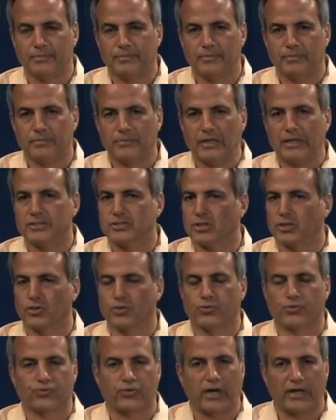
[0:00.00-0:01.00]
there's a
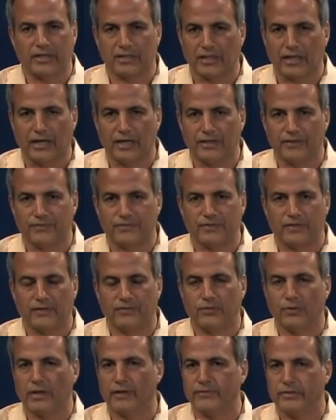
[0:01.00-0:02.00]
great life.
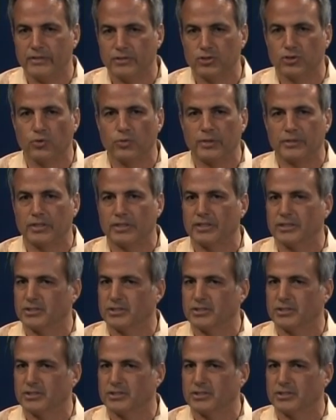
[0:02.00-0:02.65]
If you have an issue with it,